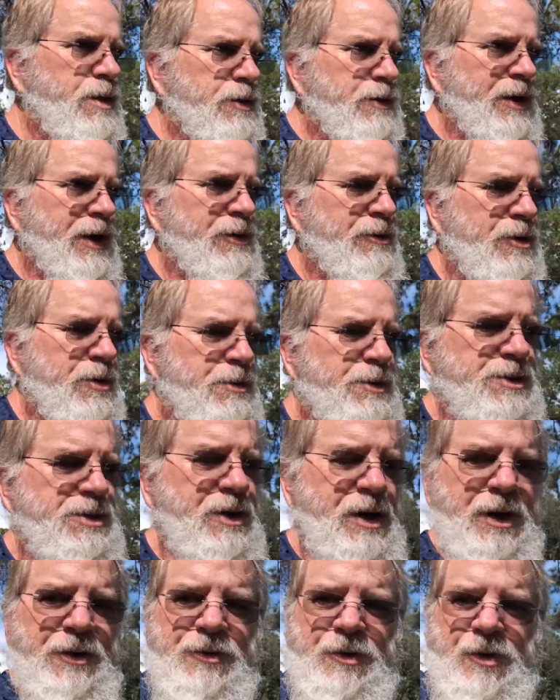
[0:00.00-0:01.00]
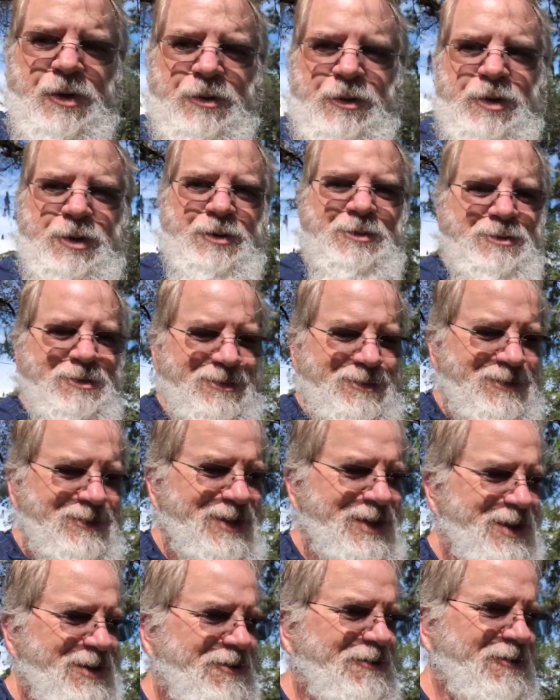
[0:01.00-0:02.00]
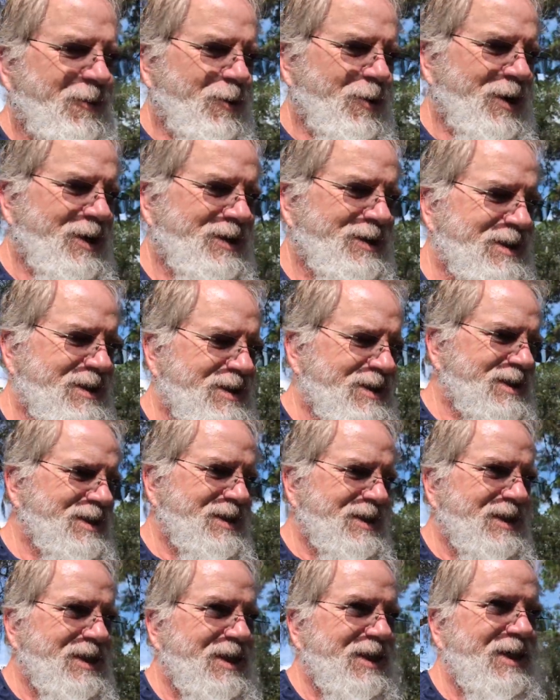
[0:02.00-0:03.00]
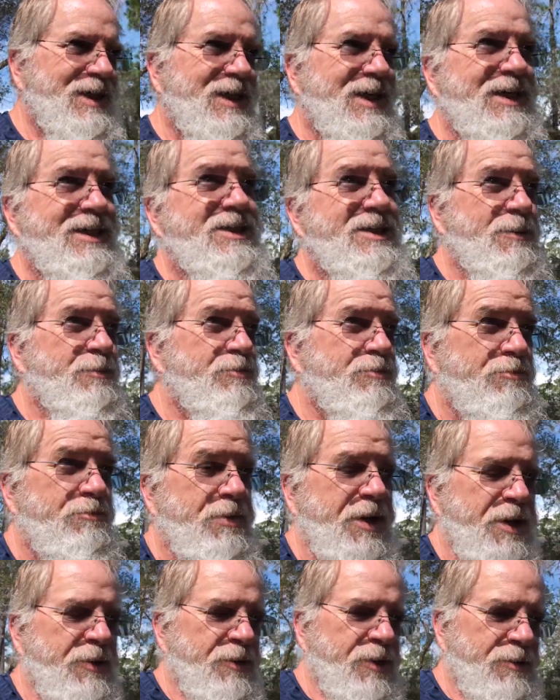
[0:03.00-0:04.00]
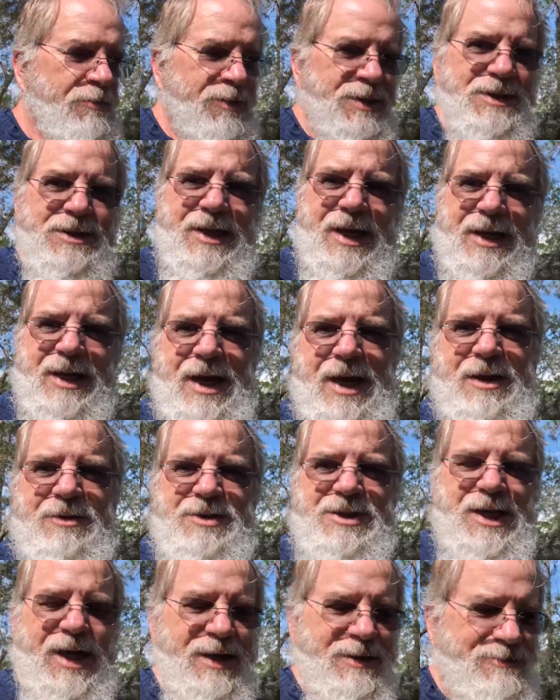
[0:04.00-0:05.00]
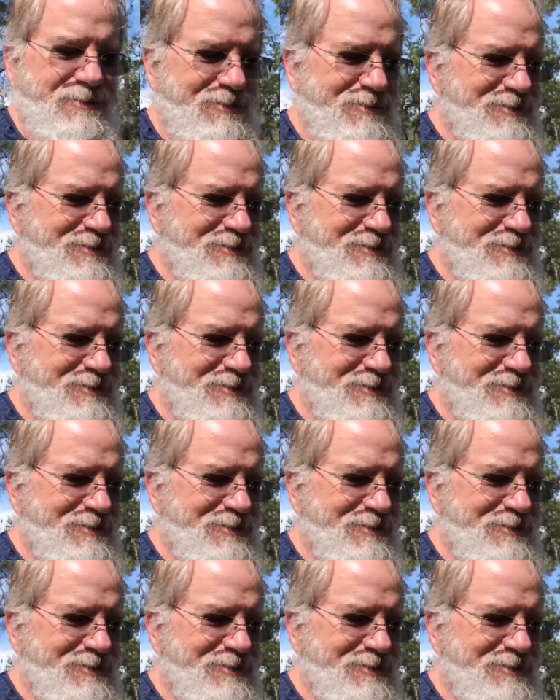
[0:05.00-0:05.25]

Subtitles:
Great room is our outdoor room in the forest. It's a big room. It's like outside.